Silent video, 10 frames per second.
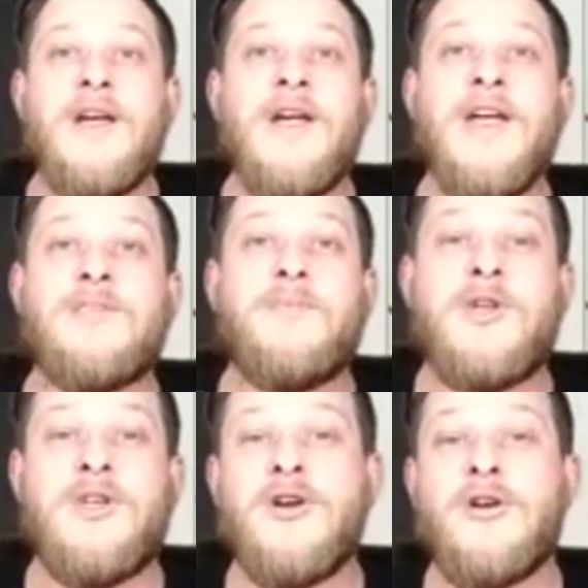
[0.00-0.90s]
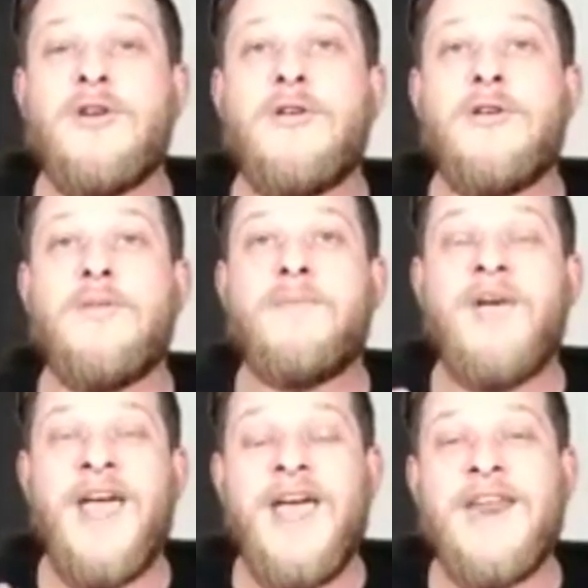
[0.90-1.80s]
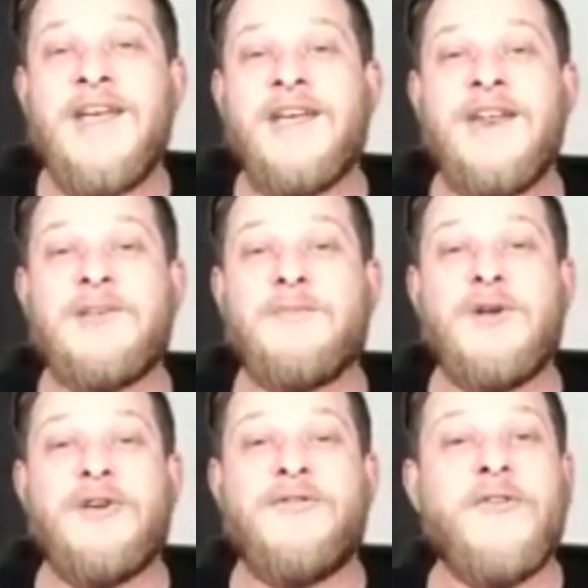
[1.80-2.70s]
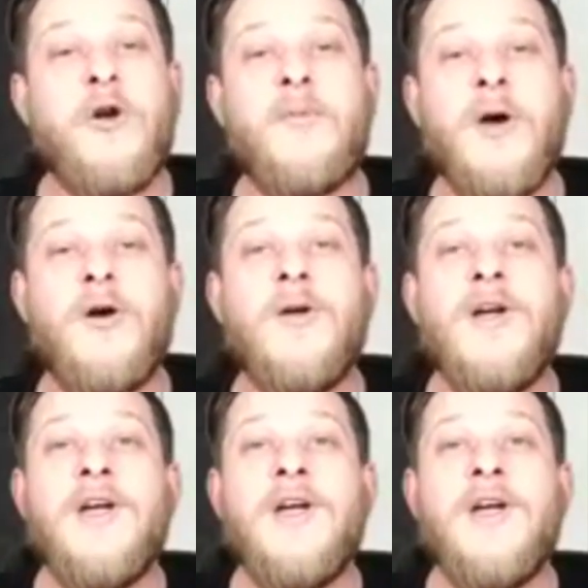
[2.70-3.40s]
it's pure panic and it's pure FOMO.